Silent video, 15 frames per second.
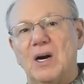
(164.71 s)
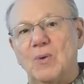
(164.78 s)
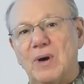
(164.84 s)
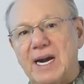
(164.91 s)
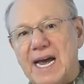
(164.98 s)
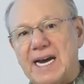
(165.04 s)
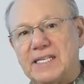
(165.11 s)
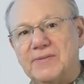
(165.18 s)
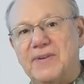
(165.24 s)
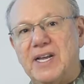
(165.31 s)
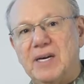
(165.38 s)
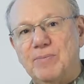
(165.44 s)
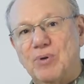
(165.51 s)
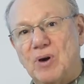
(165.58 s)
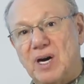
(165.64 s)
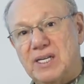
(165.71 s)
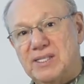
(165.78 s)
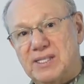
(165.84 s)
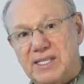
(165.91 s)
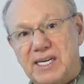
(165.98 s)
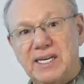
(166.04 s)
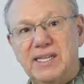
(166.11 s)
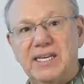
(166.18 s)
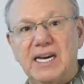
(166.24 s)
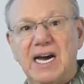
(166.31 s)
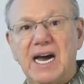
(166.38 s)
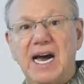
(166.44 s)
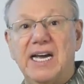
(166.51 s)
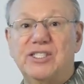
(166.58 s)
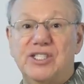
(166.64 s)
When activating points near the
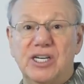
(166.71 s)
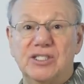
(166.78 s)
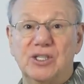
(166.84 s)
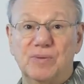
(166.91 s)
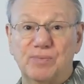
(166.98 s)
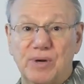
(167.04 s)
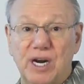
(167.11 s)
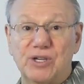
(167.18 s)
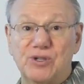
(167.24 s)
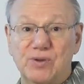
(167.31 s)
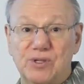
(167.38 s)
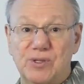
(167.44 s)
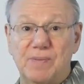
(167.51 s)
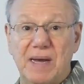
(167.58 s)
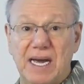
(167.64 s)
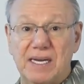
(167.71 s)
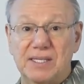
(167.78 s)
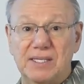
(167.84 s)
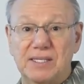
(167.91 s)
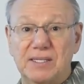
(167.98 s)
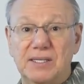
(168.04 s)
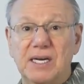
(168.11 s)
eye, gentle pressure is best.